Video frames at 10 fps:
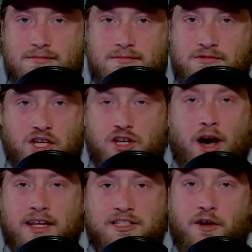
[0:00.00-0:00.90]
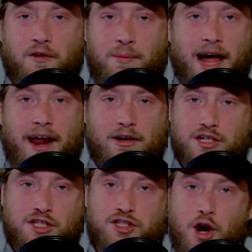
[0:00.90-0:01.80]
Just on a silver platter,
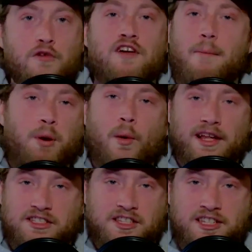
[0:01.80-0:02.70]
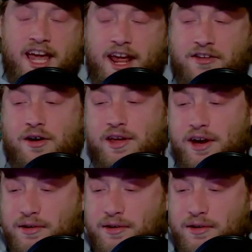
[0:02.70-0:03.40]
just served up points to San Antonio.